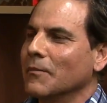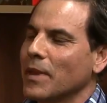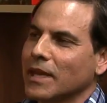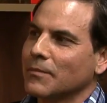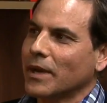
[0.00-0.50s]

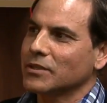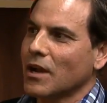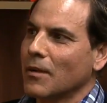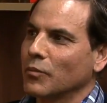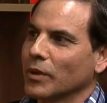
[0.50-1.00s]
making my
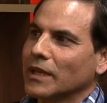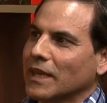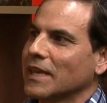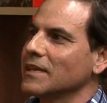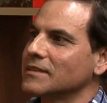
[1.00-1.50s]
job really
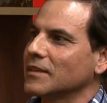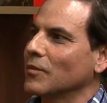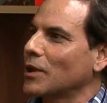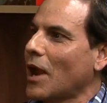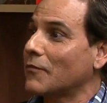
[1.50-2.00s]
easy
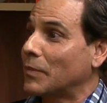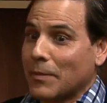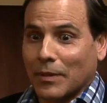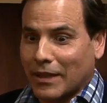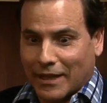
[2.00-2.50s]
where you have
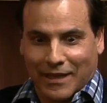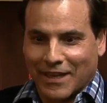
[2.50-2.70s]
people like